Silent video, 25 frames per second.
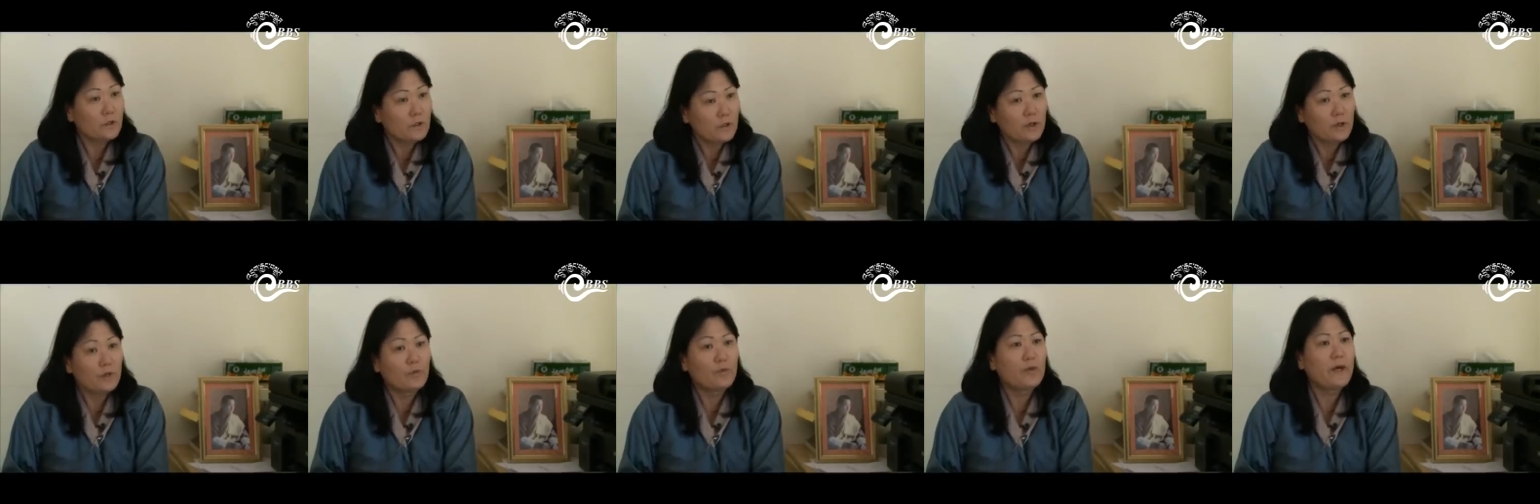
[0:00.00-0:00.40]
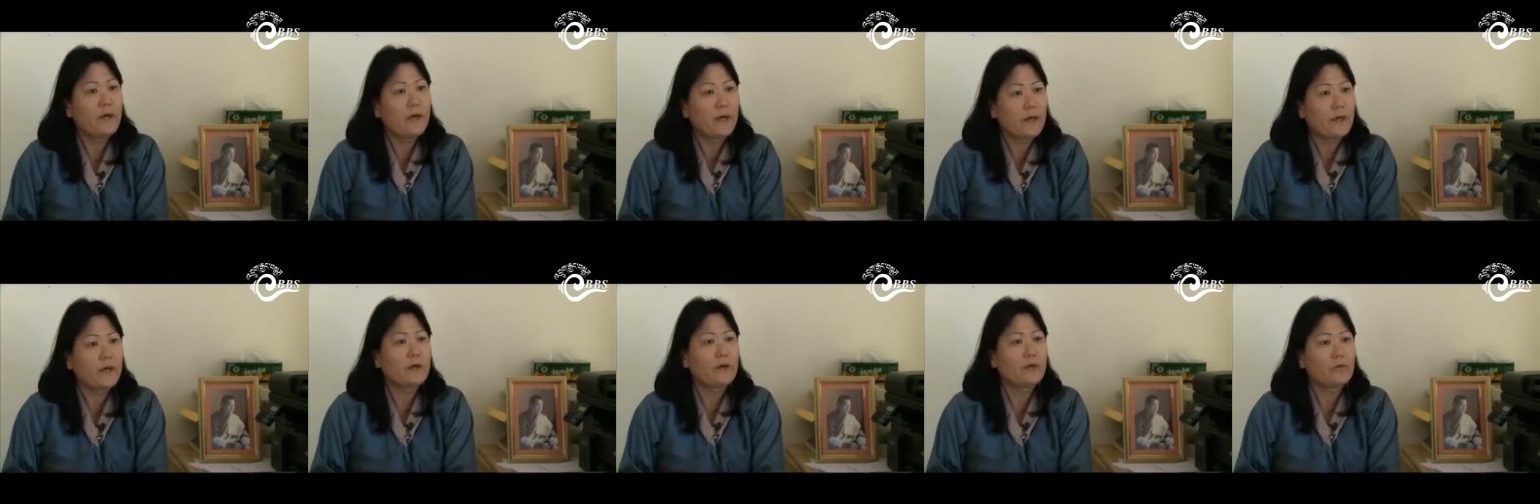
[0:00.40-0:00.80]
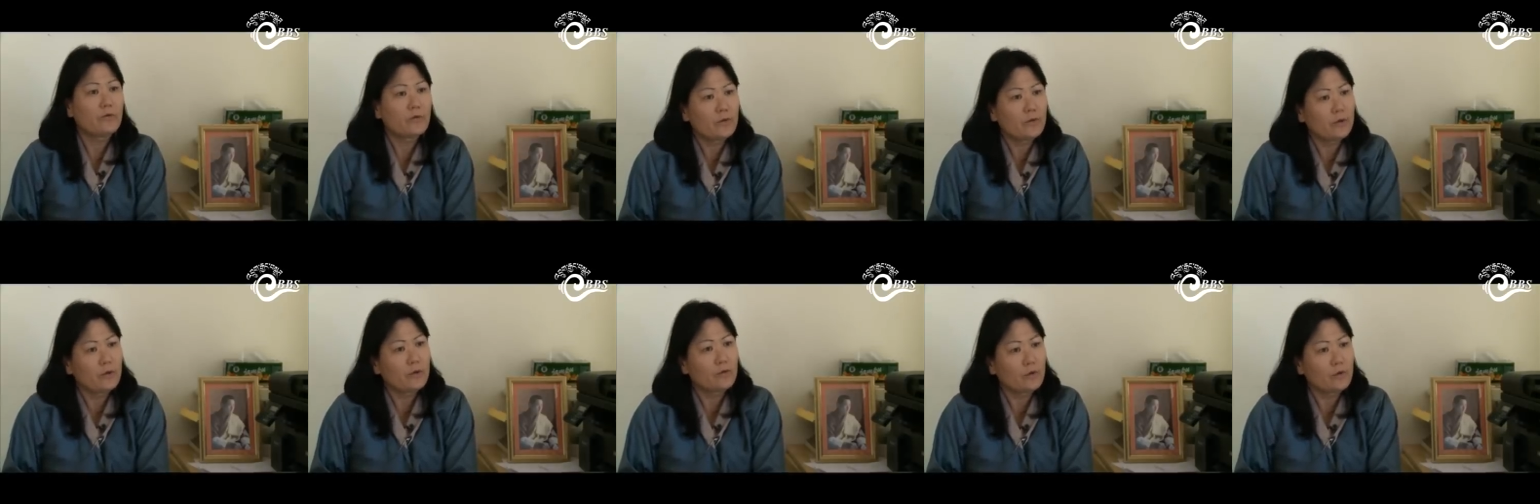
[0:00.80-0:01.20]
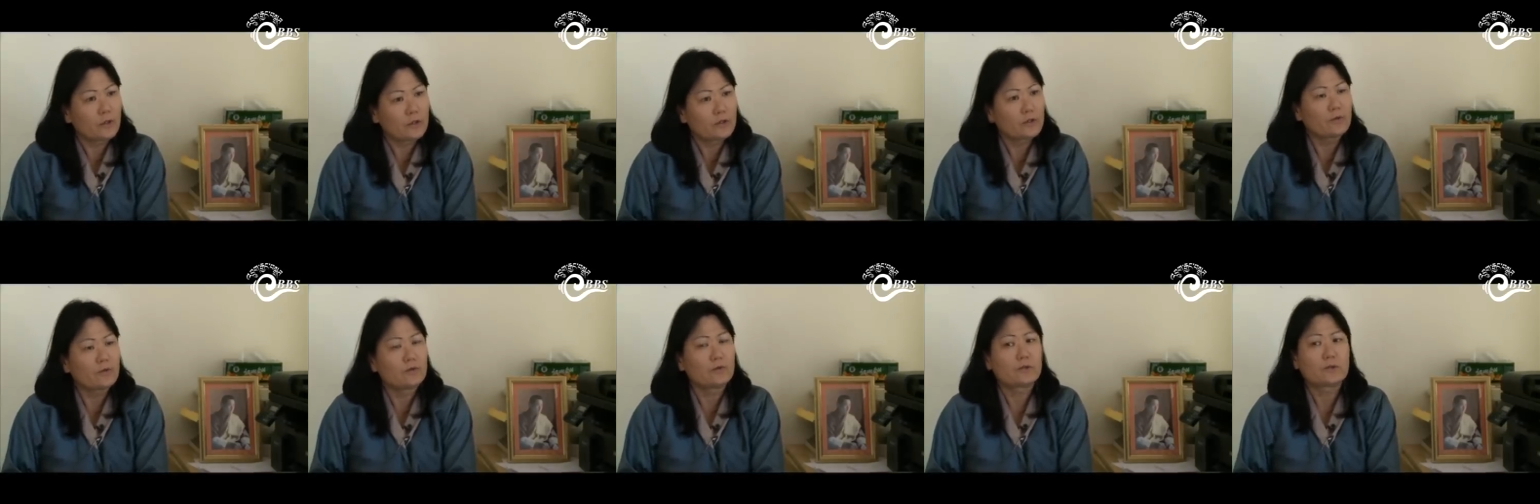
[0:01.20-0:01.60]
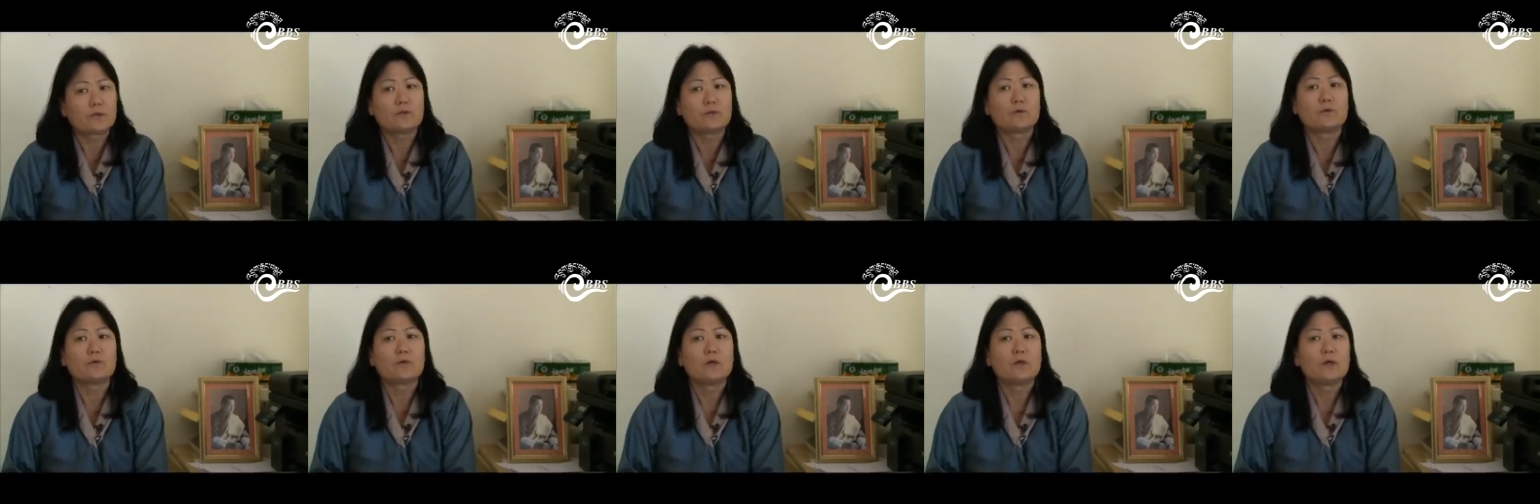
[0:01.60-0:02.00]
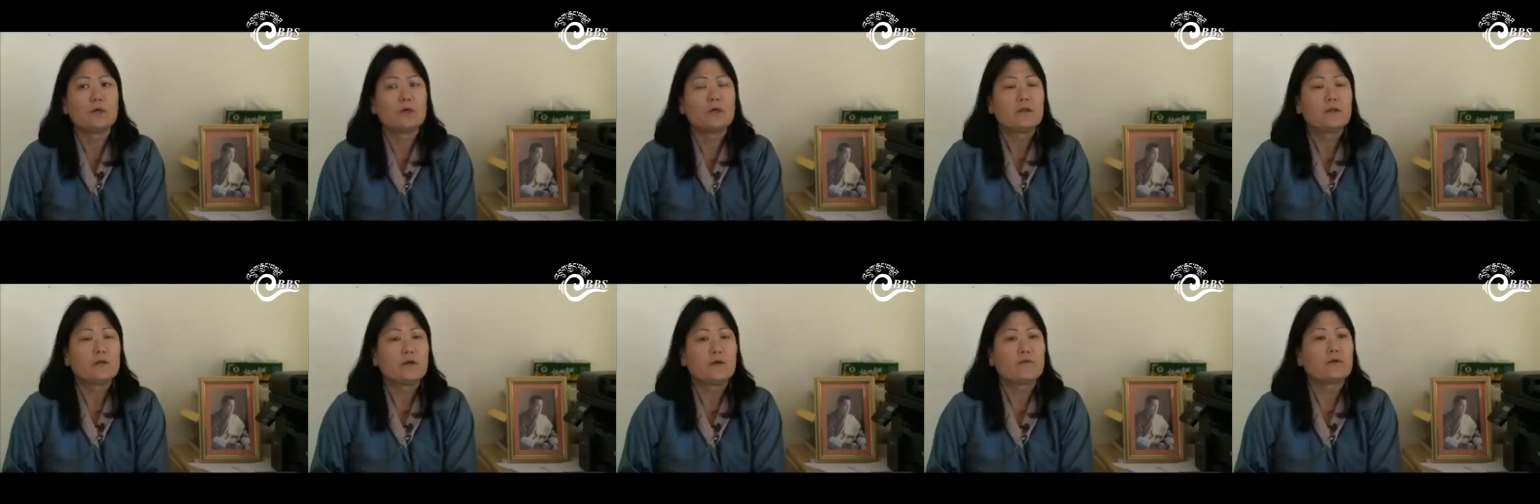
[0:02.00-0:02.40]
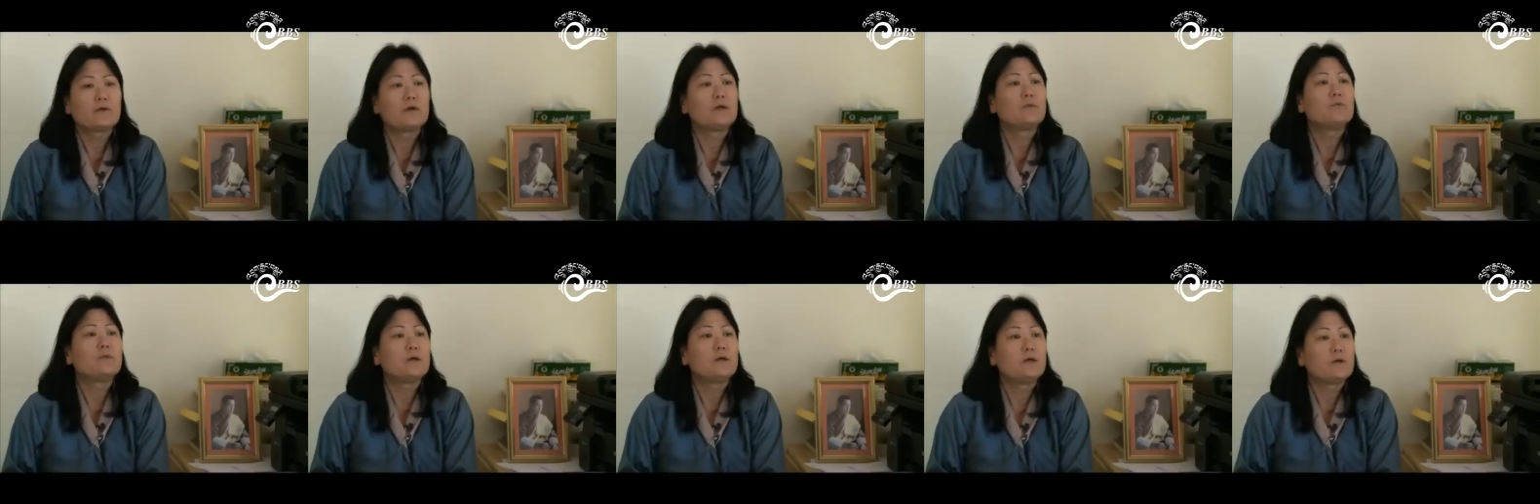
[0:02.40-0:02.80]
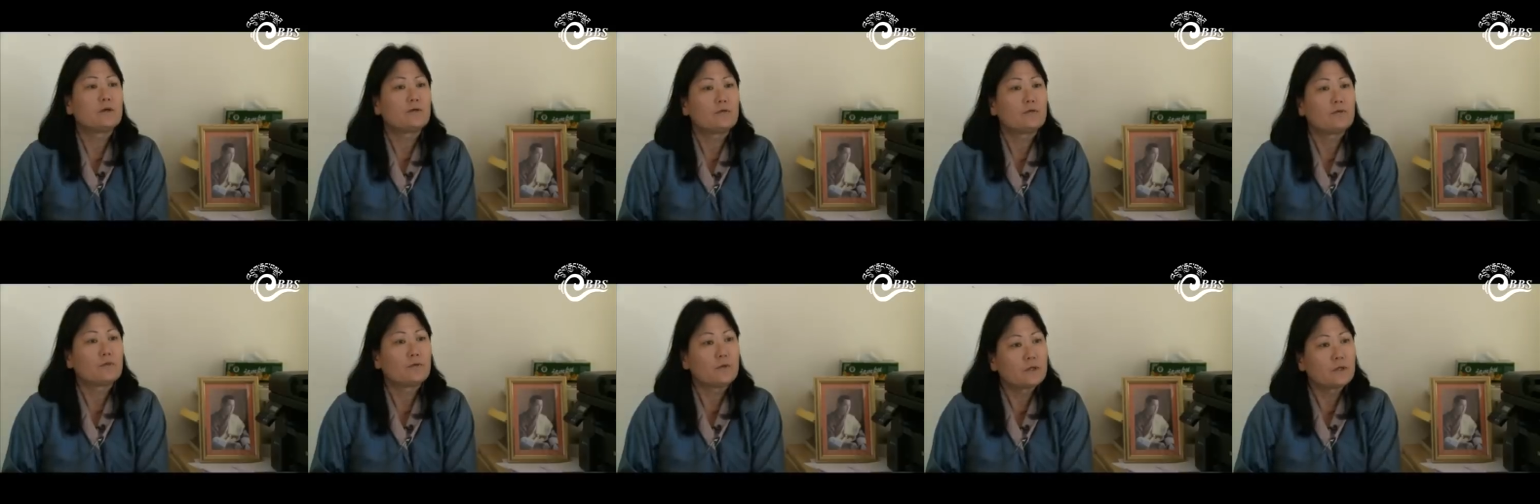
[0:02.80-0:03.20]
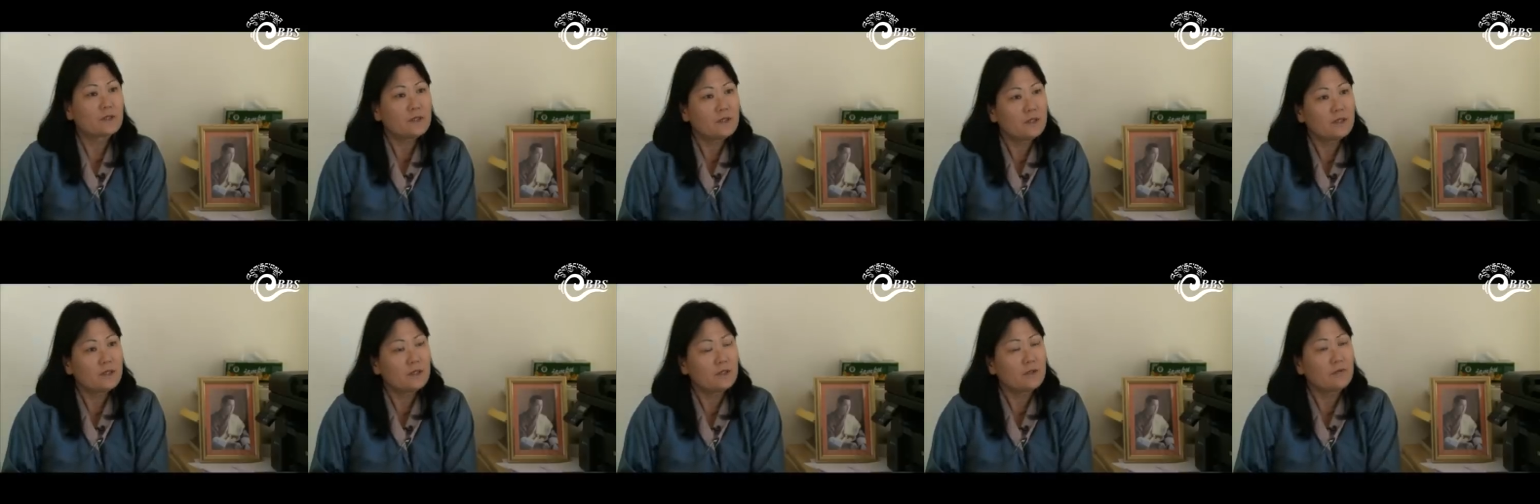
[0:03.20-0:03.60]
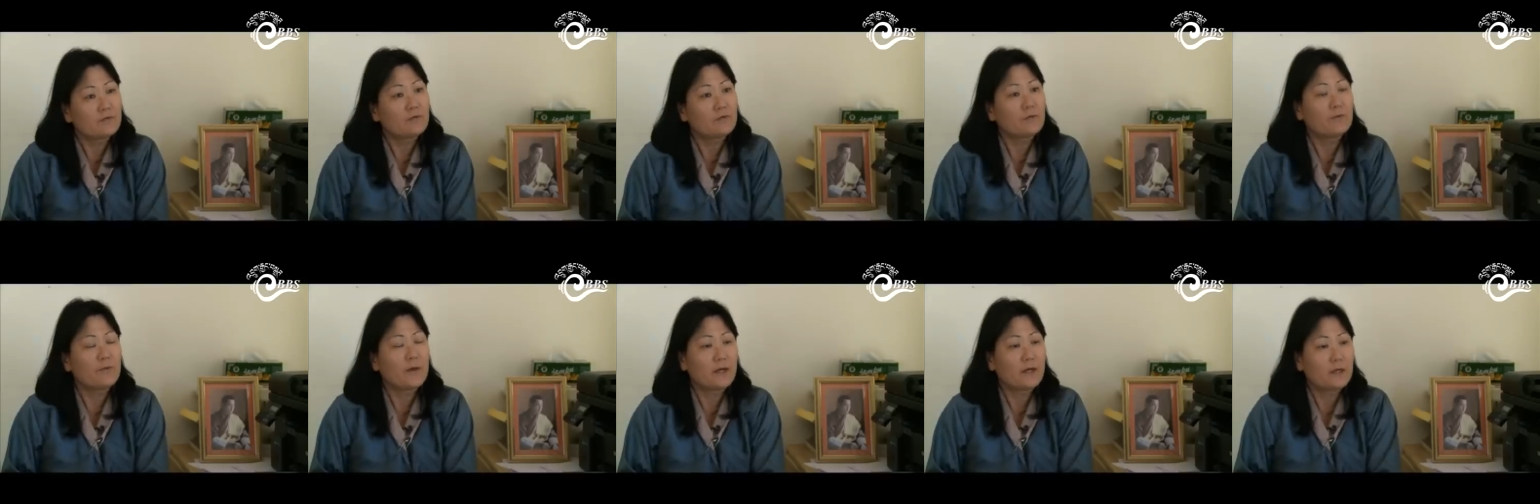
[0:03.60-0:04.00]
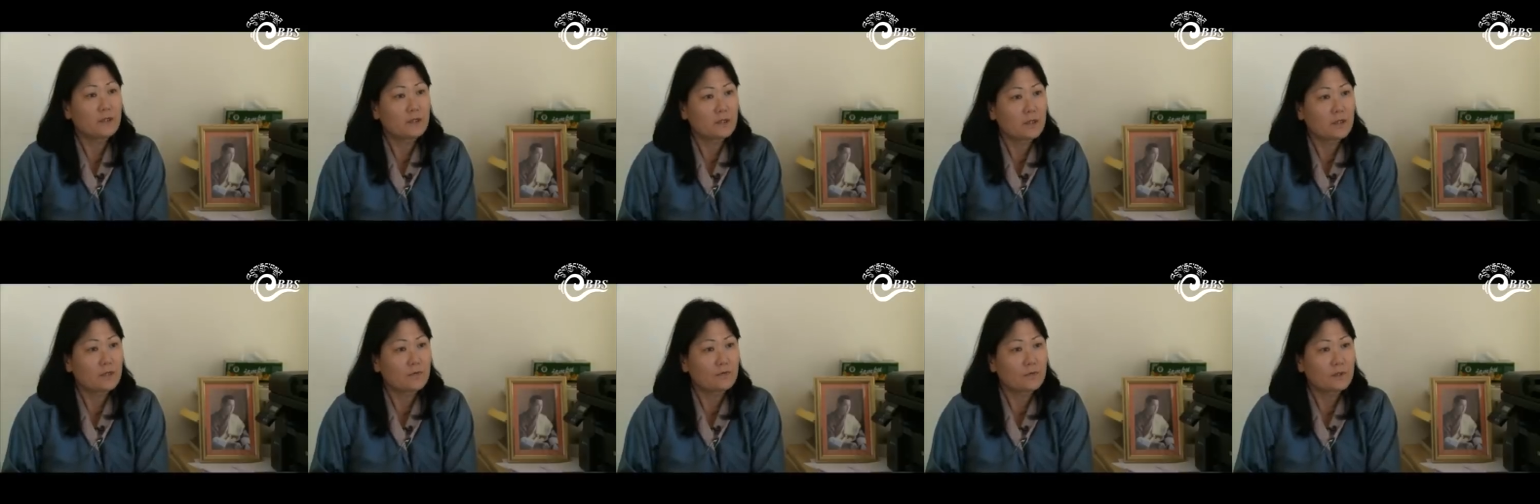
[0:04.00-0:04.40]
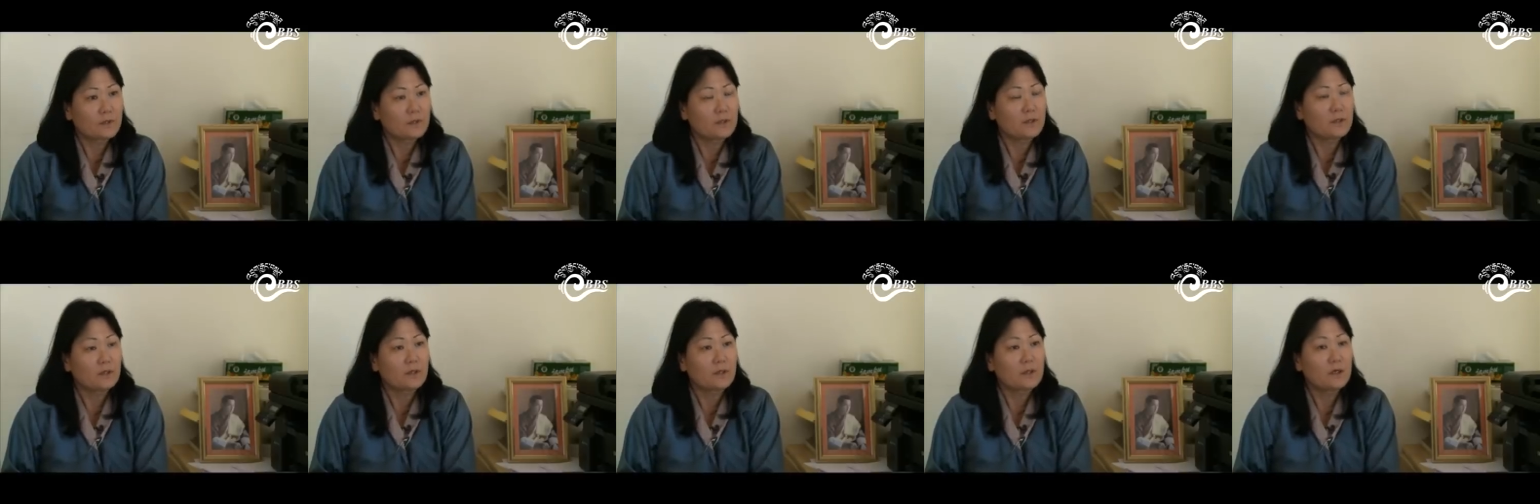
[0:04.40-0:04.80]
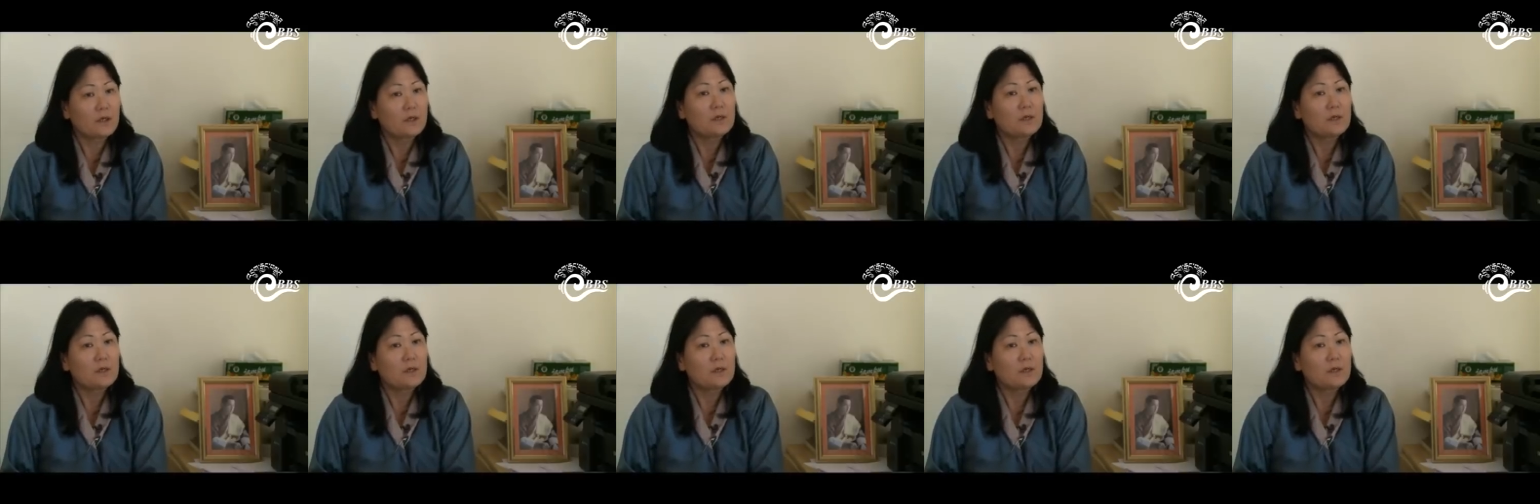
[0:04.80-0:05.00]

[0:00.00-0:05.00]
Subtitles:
the way, you know, they want to. So they have come here seeking for marriage counseling.